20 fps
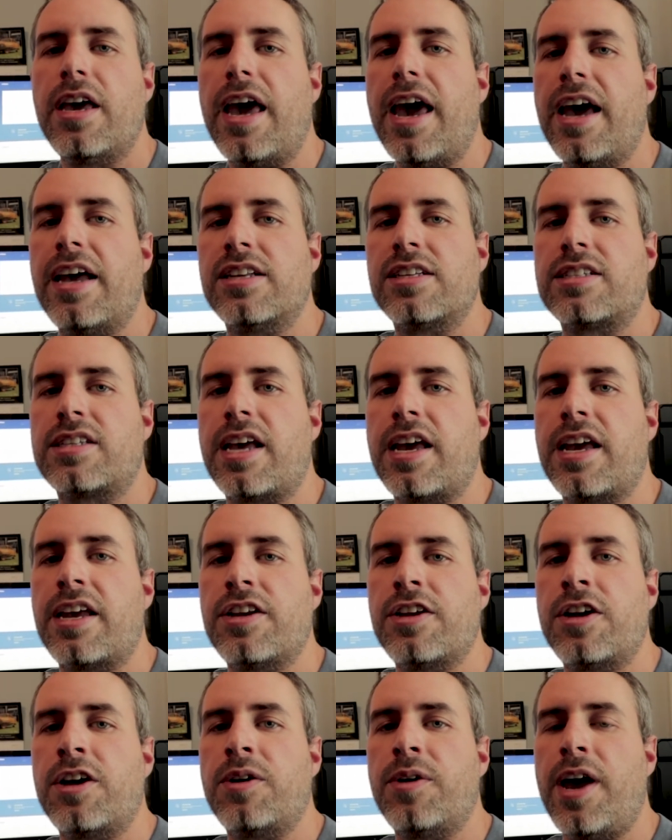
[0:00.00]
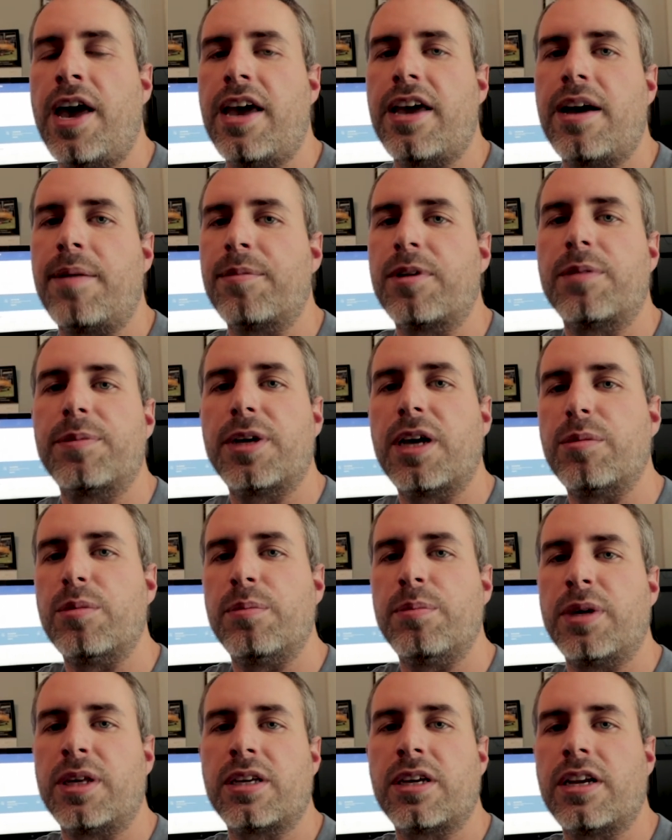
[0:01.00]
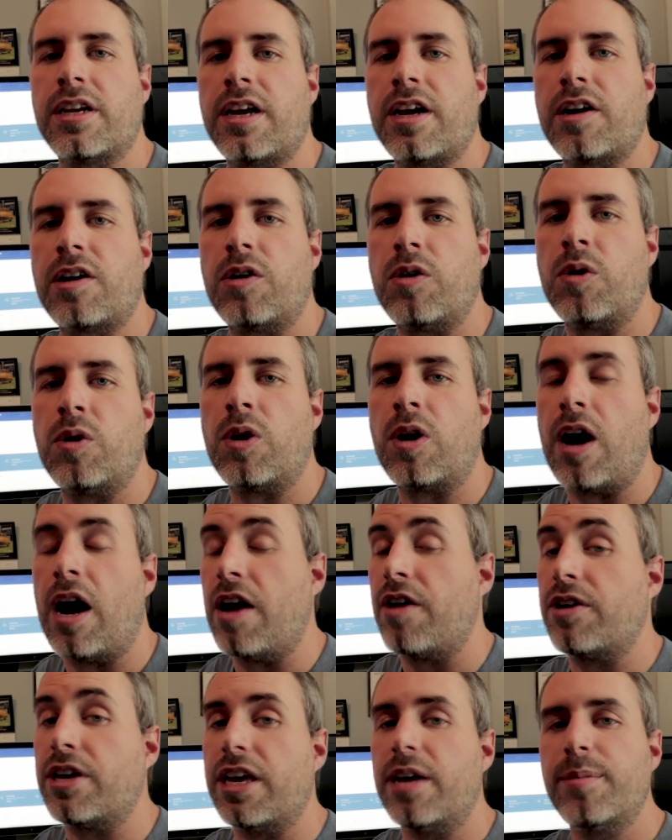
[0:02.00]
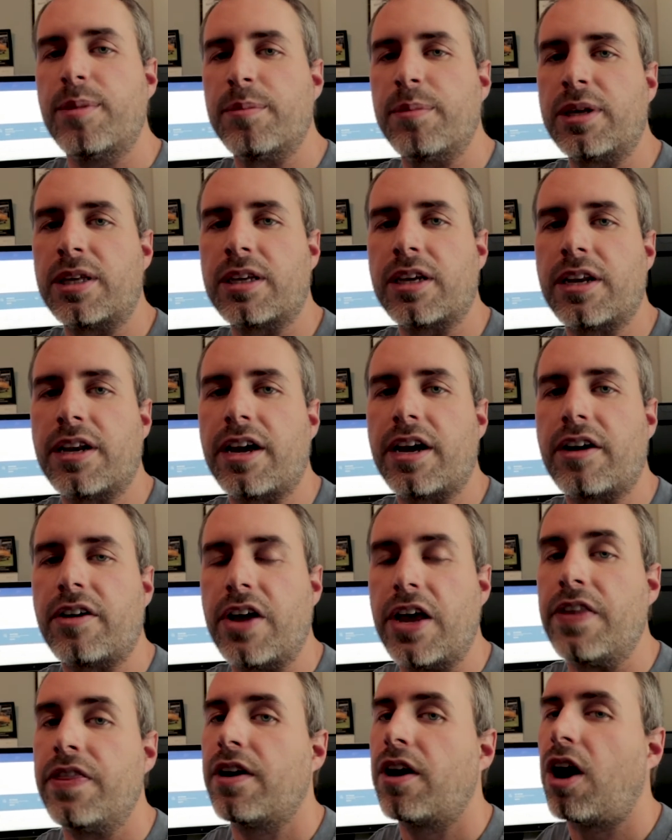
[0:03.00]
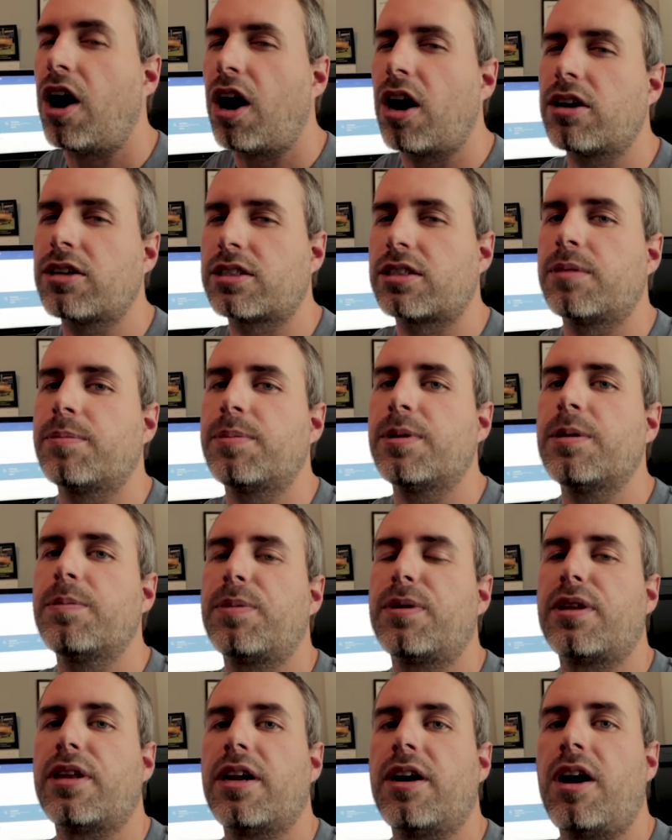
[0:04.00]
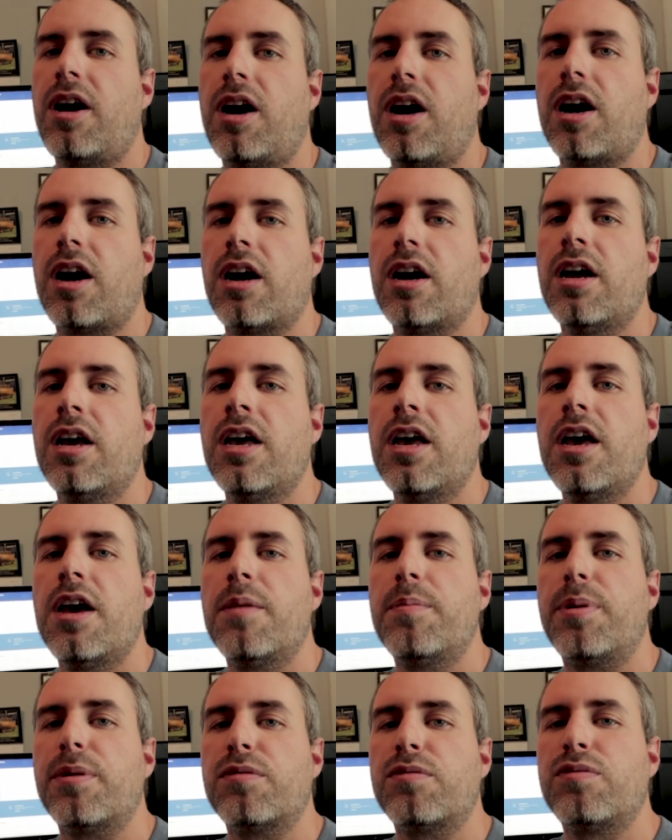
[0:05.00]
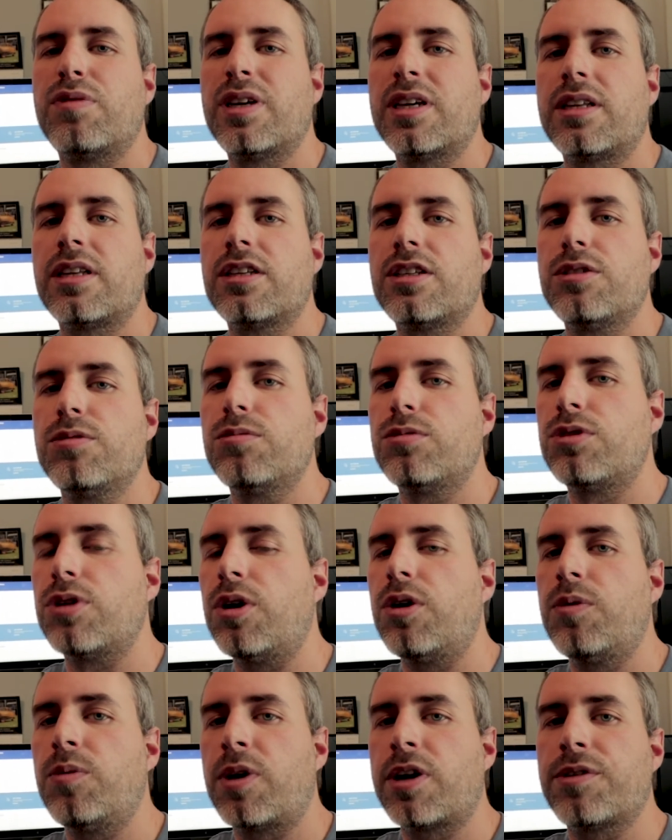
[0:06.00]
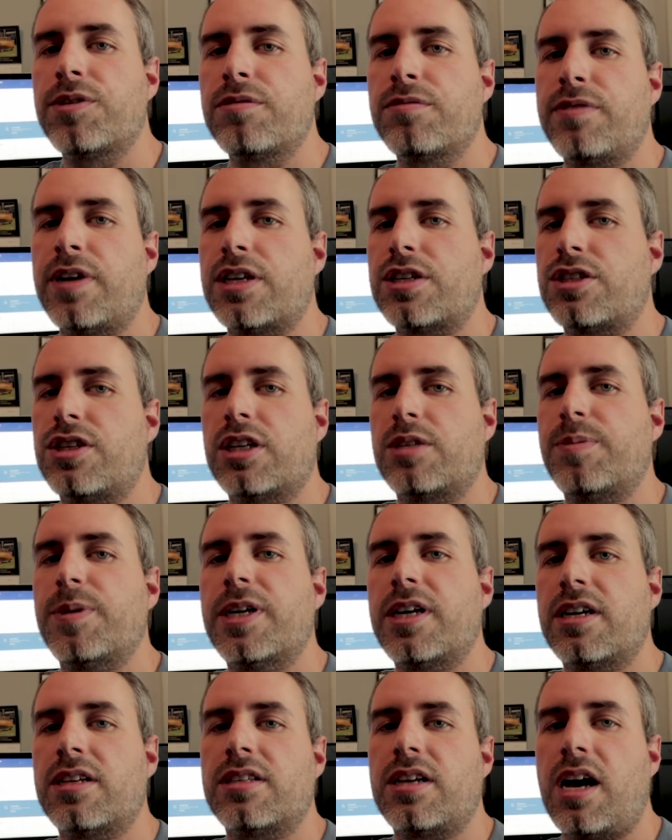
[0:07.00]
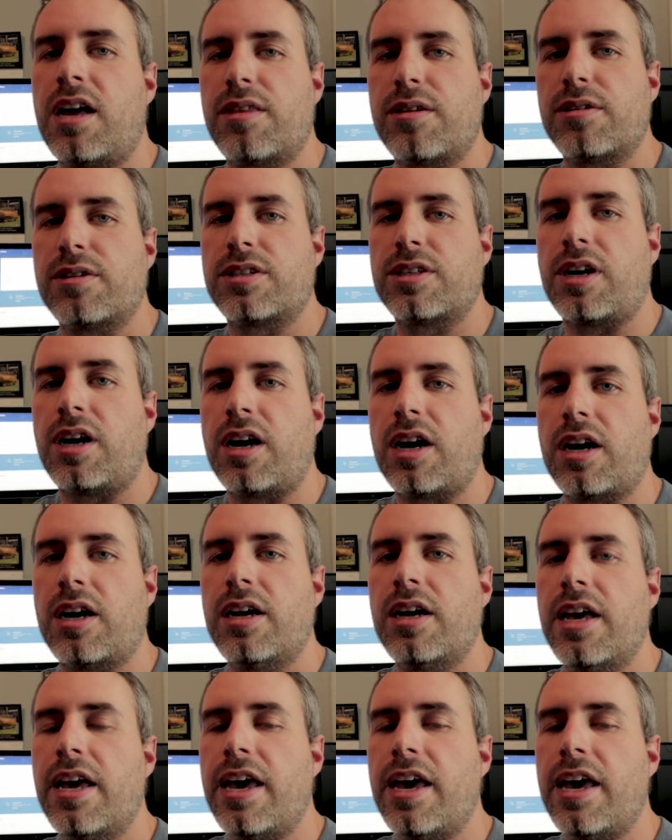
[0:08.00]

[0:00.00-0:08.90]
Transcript: and saying, hey, I'm going to become a millionaire, or I already am a millionaire. And there are some people that are, but really you don't want to invest just because others are.